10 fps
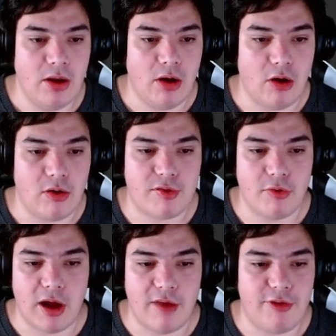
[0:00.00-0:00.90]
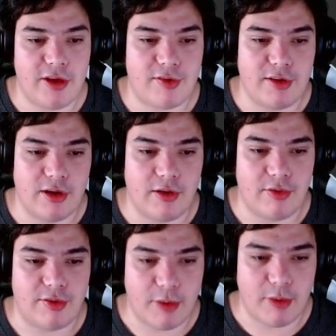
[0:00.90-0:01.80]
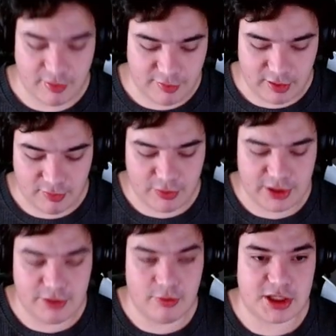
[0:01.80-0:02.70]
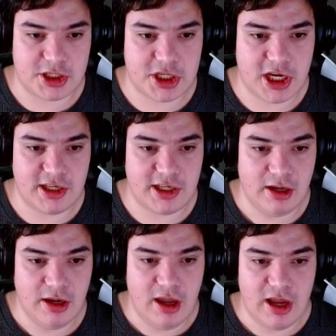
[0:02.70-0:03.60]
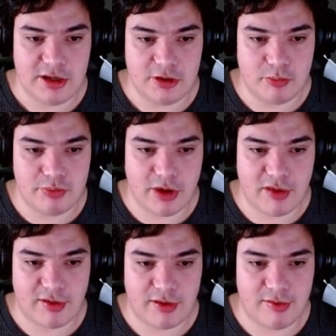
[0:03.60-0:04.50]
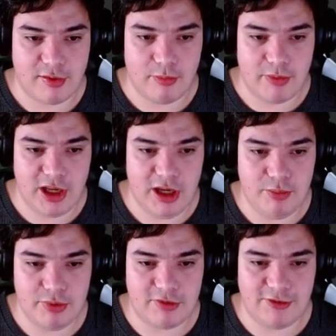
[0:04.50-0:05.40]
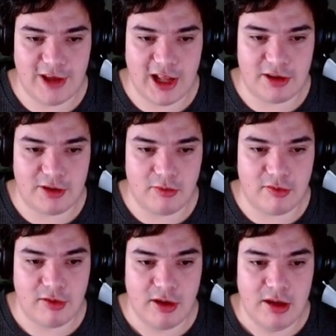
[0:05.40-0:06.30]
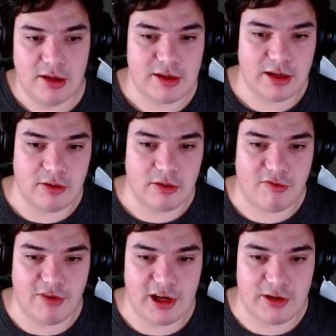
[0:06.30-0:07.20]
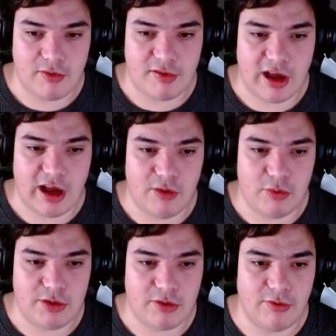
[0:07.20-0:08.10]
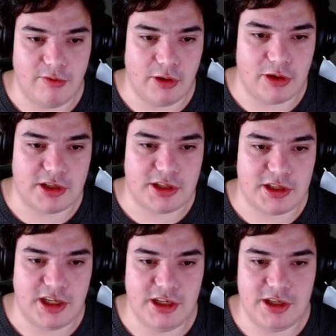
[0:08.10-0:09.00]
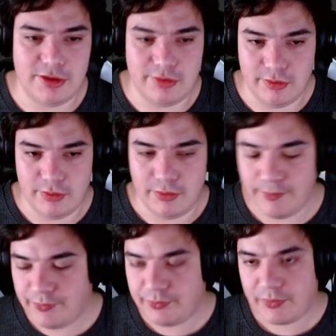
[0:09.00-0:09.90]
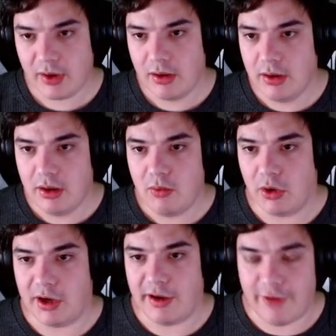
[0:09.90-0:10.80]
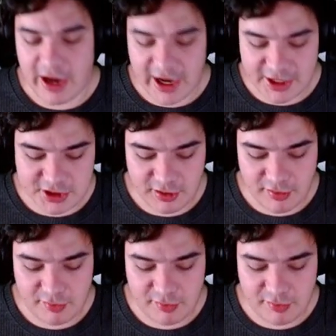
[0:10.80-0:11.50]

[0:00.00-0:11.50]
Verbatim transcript: Also, I fixed some other things. When you are chatting and you're pressing some input values, then those values aren't converted into whatever action is